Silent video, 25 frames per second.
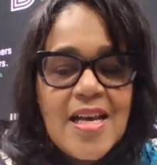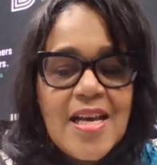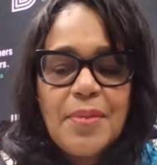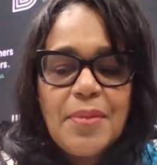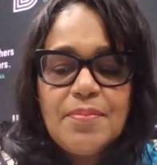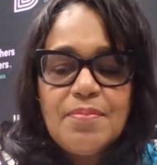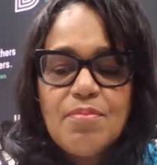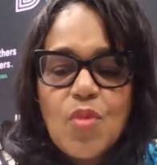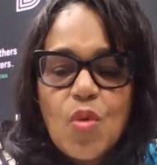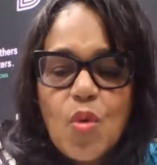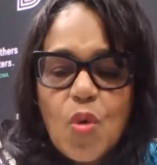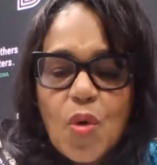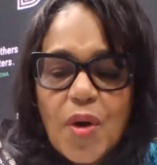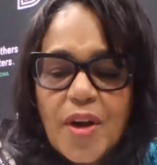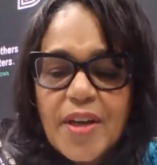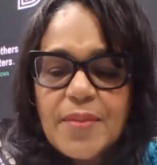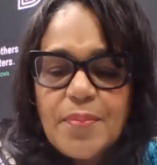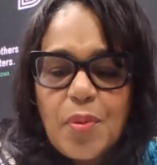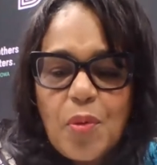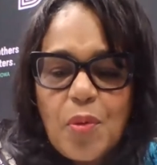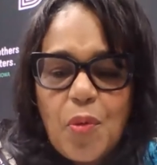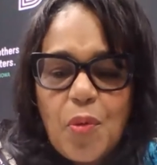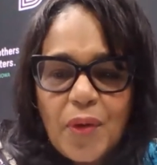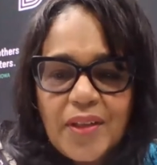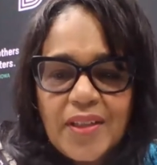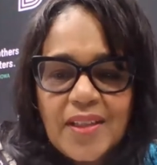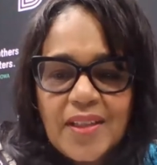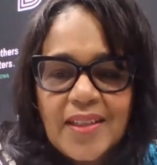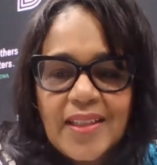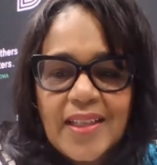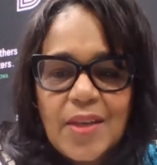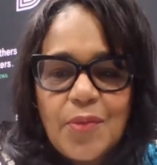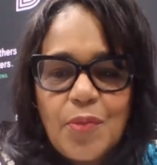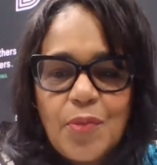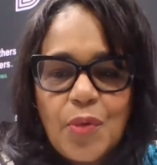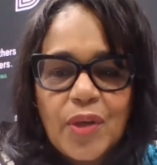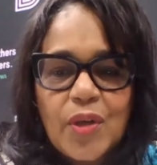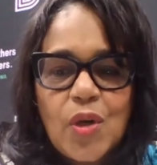But more
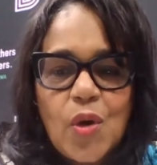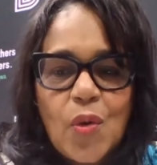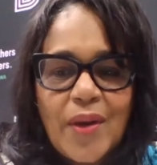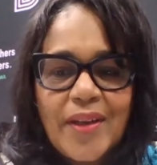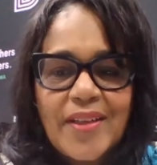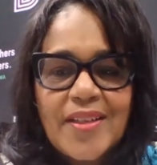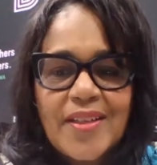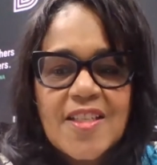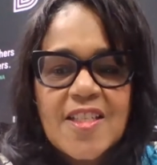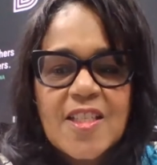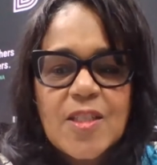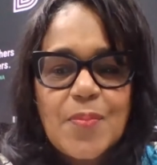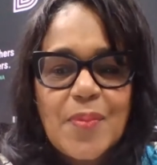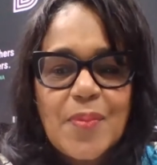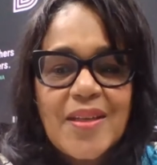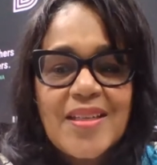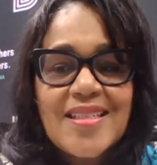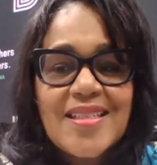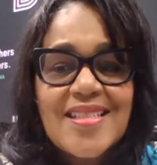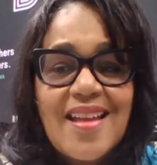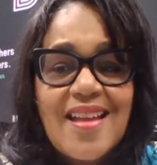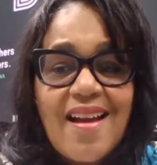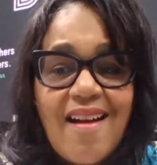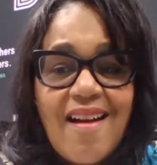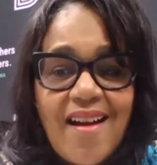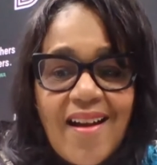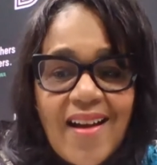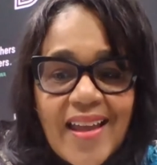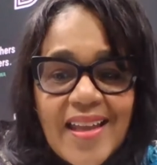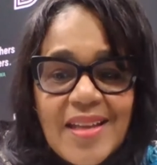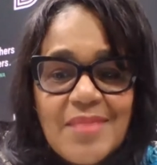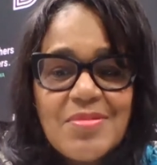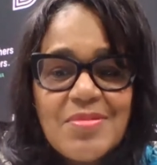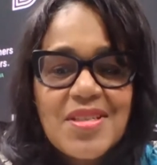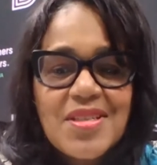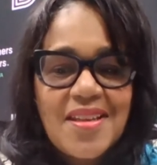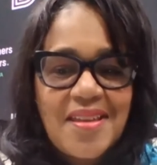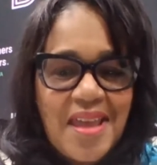importantly, we're going to spend
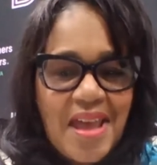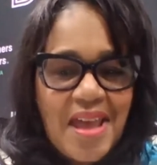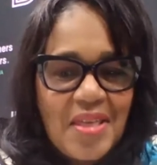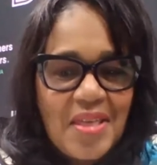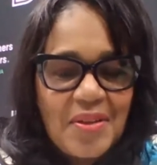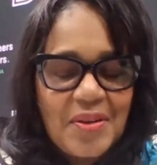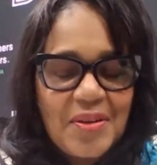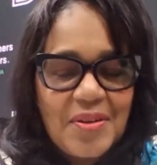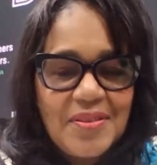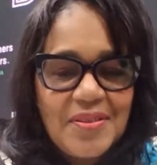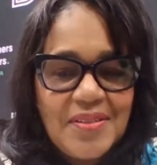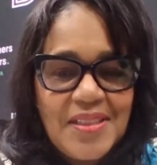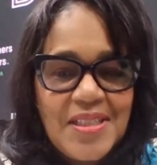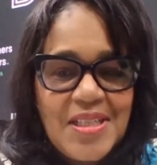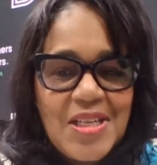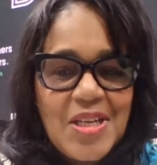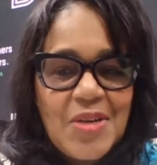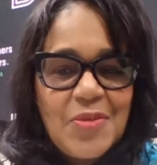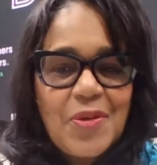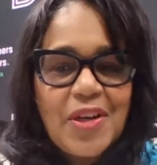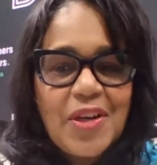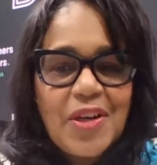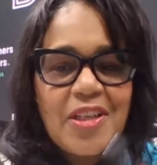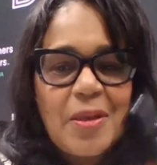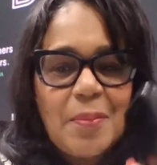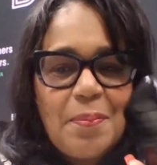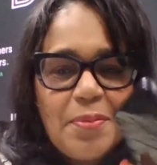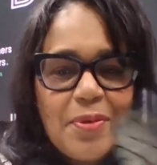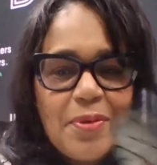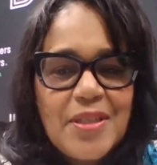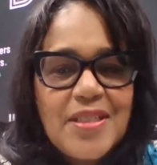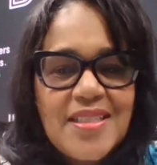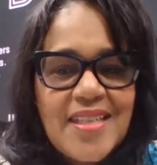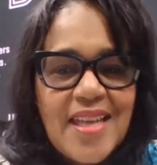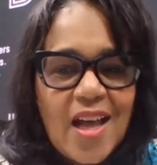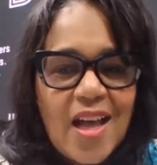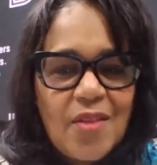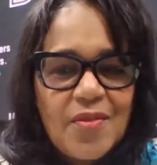time together. We're going to
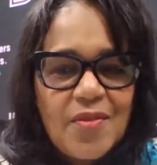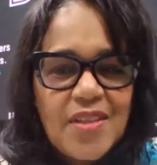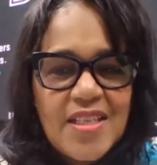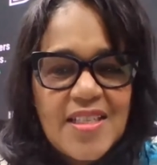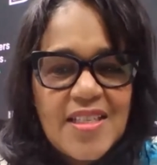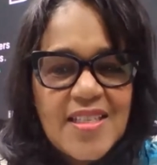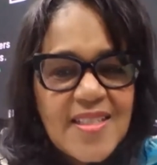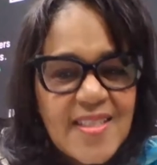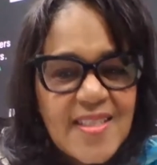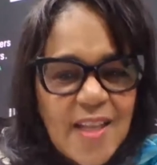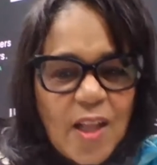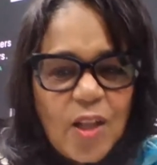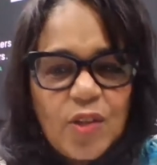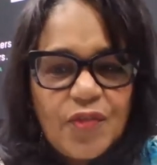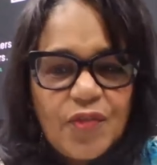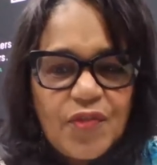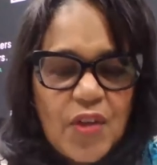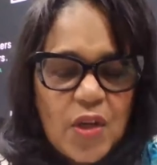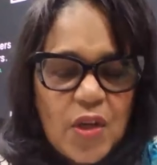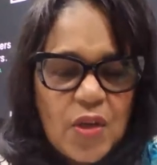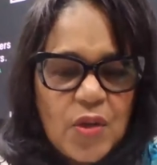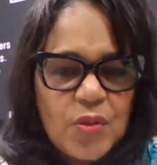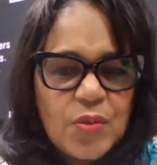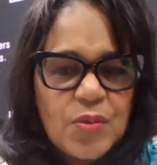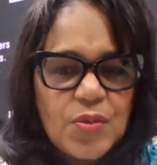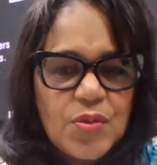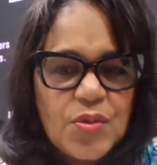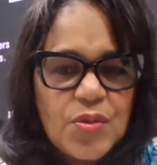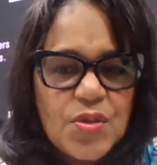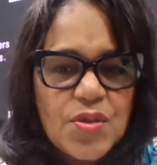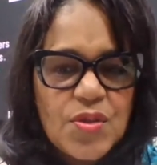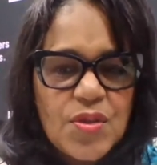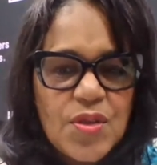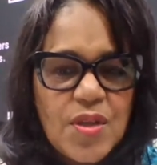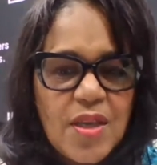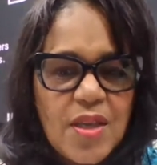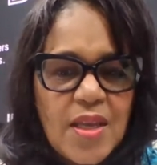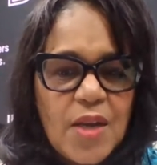put down these cell
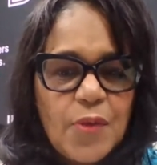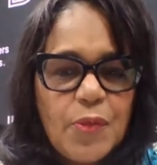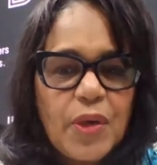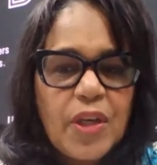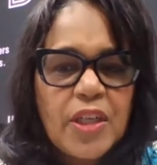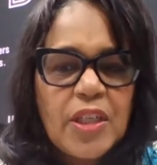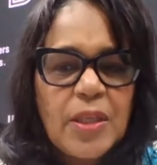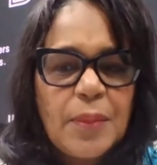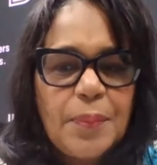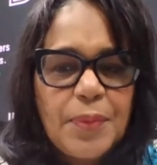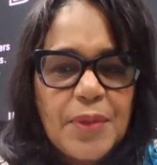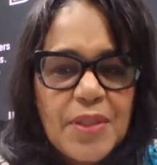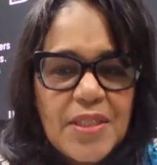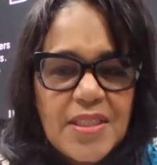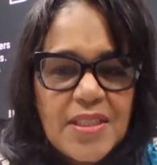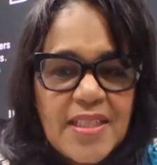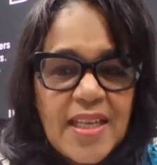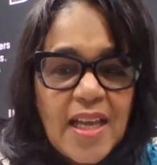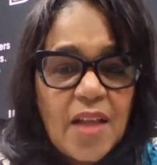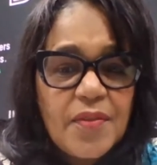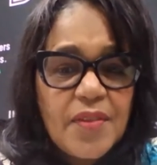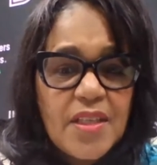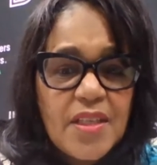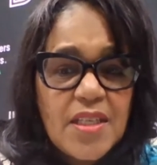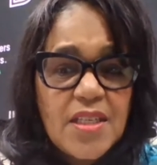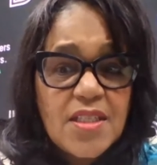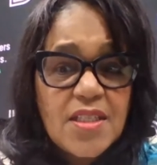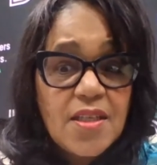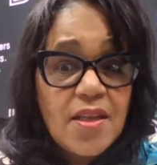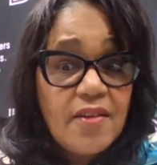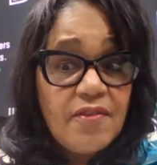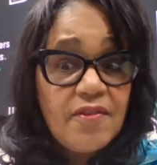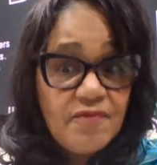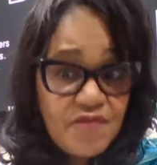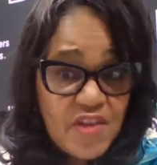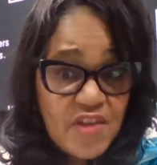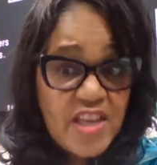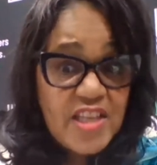phones. We're going to put down these
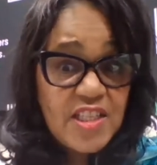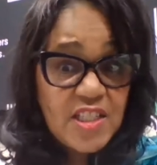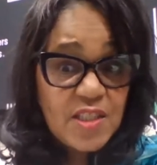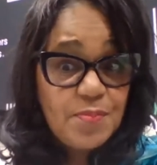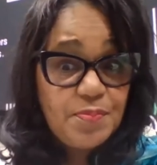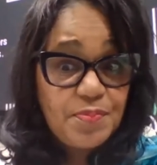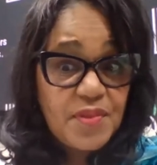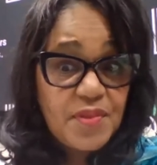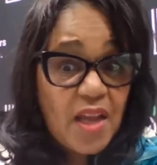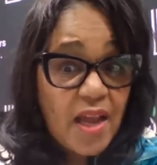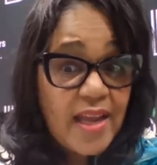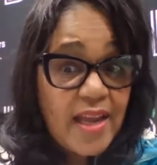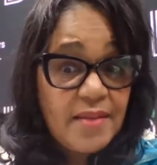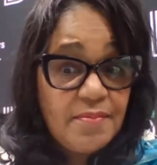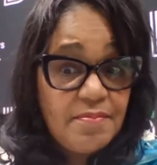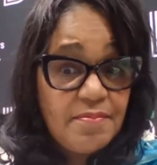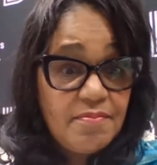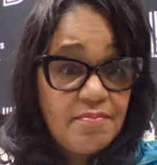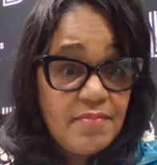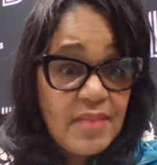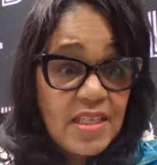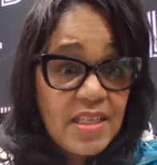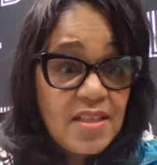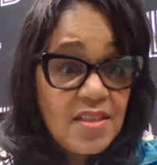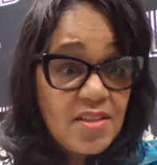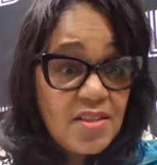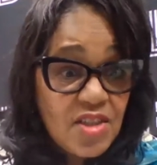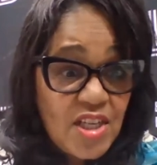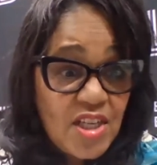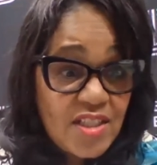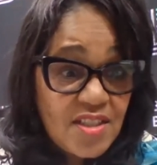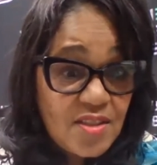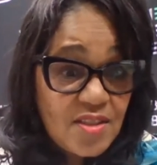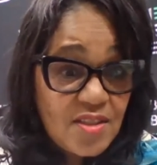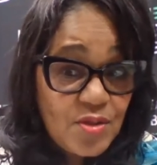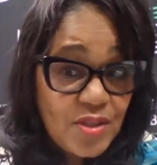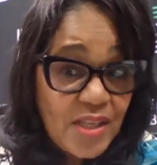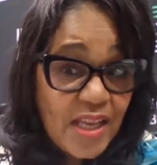FaceTime meetings.
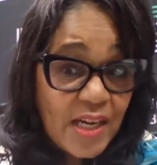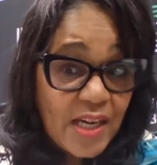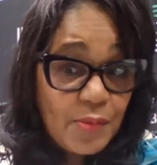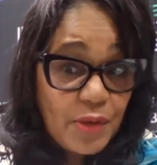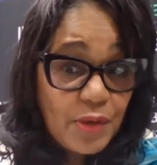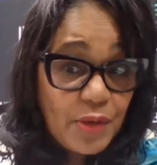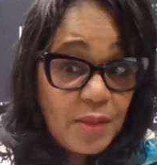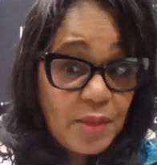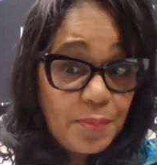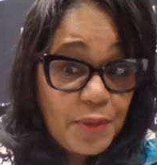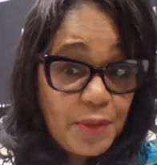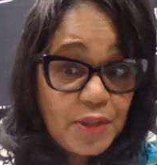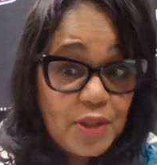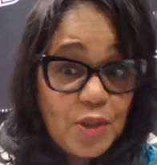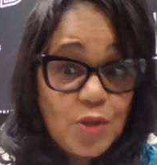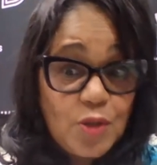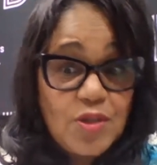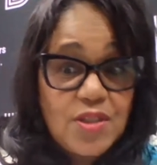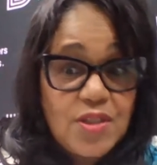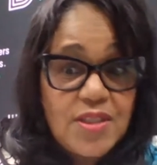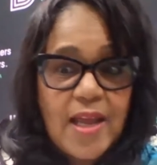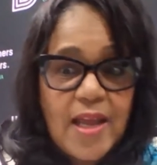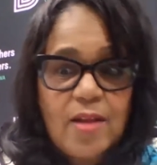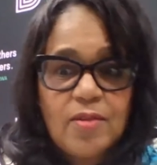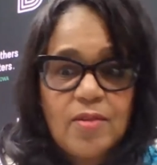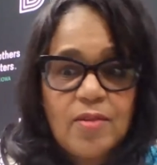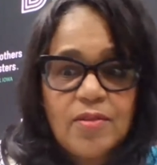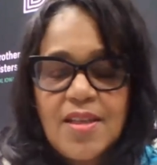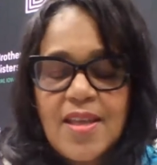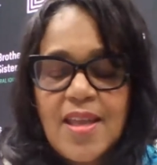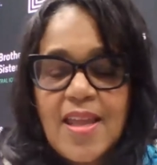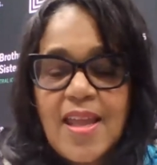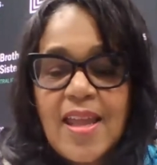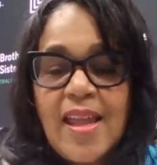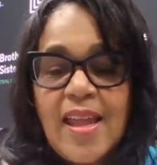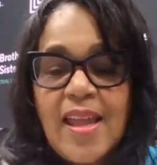Yes, Susanna, we're going to put those down